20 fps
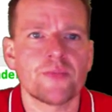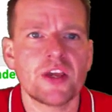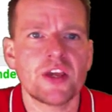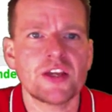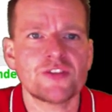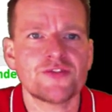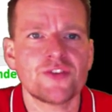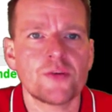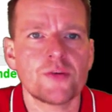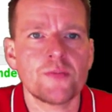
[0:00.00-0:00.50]
It's
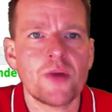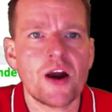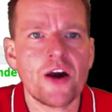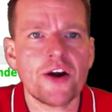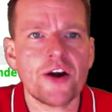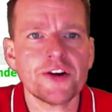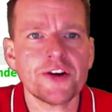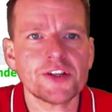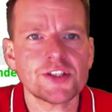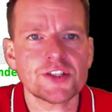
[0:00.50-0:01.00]
from
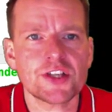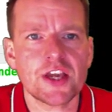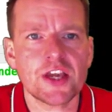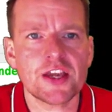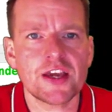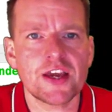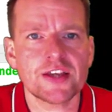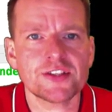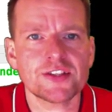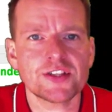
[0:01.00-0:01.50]

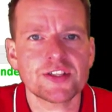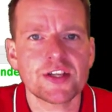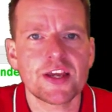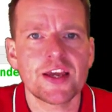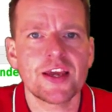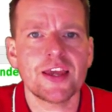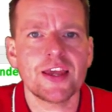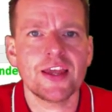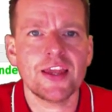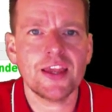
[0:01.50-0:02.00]
RxJS
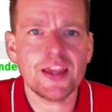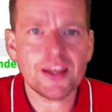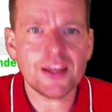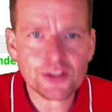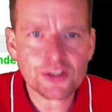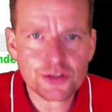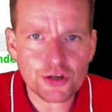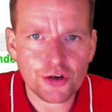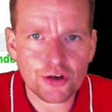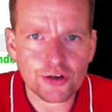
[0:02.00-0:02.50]

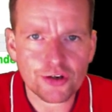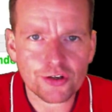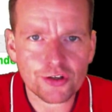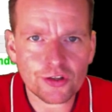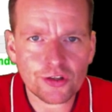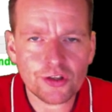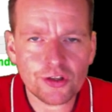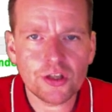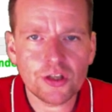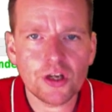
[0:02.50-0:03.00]

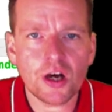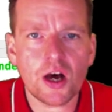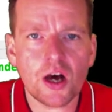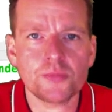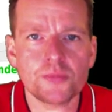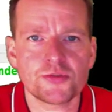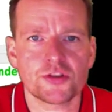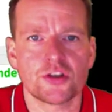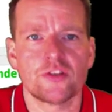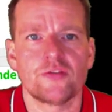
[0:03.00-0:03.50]
internal
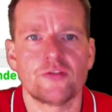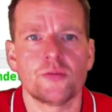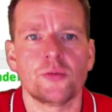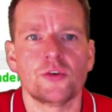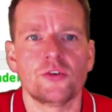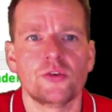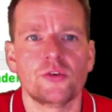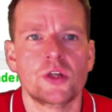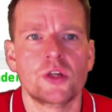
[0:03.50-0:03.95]
observable.